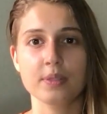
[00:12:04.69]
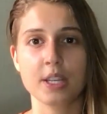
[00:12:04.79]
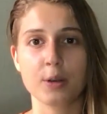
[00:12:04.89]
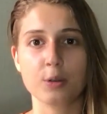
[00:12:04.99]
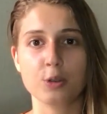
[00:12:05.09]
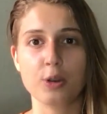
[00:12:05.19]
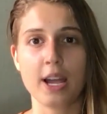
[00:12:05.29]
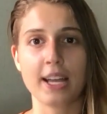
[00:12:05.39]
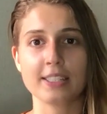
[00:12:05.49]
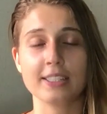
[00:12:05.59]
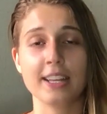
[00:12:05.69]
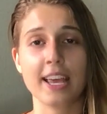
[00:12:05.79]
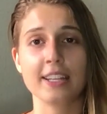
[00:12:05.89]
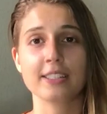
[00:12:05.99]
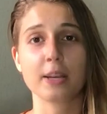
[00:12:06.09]
it contracts and the
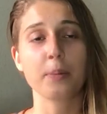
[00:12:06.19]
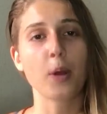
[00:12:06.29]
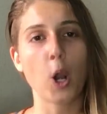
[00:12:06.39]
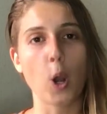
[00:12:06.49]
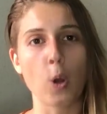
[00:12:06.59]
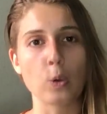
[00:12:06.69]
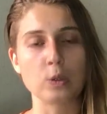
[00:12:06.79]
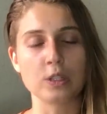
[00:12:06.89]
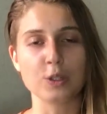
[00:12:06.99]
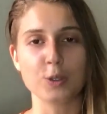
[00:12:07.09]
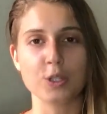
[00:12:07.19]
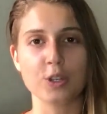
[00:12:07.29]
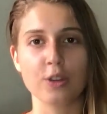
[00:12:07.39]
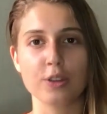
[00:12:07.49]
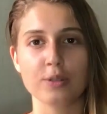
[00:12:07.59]
hands come closer to
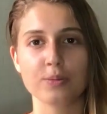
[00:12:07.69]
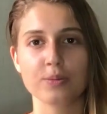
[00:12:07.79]
each other.